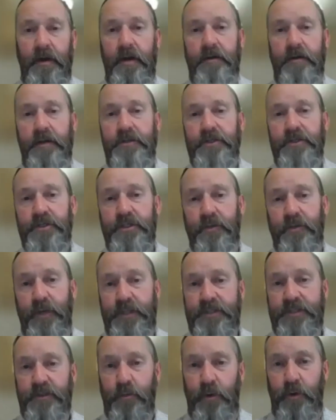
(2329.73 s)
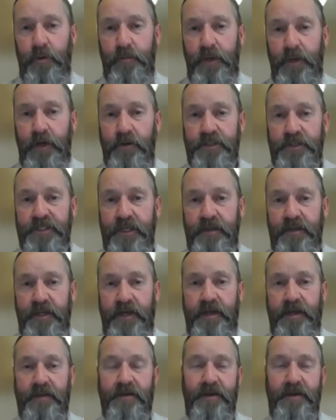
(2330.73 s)
I think just to add to what Mark said
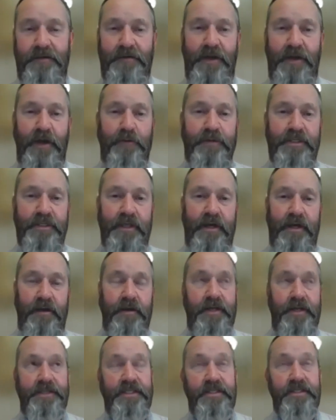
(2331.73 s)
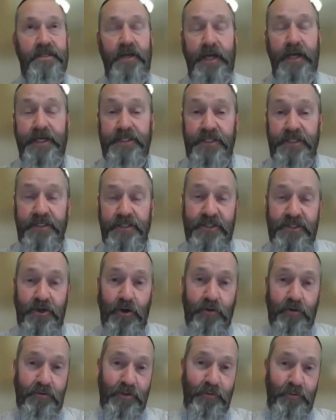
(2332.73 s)
there, like we say, it is an aging
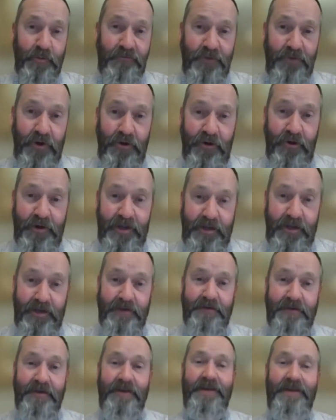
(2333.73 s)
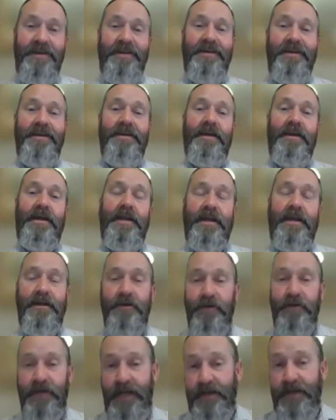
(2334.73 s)
stock that we've got in
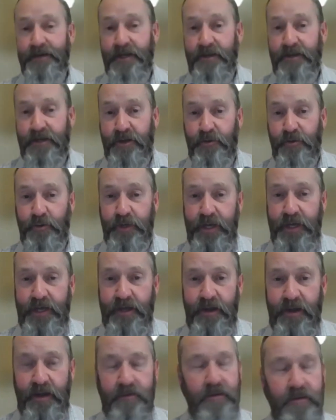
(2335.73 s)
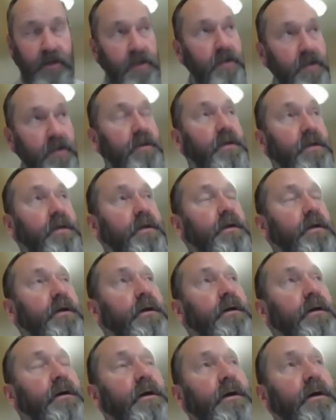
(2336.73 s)
England and in the UK. I think
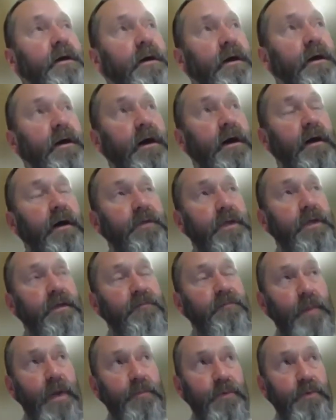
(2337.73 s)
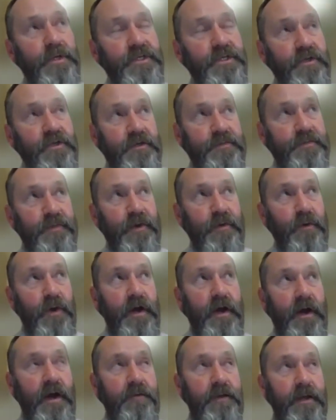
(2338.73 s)
if memory serves me
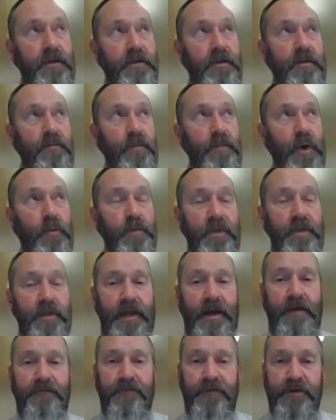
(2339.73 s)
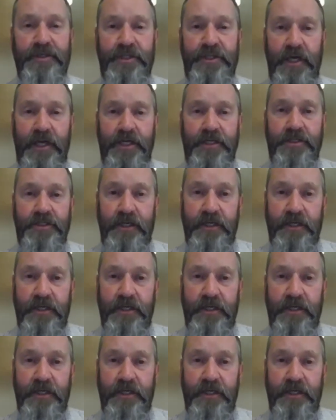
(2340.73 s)
right, I think at the moment the average age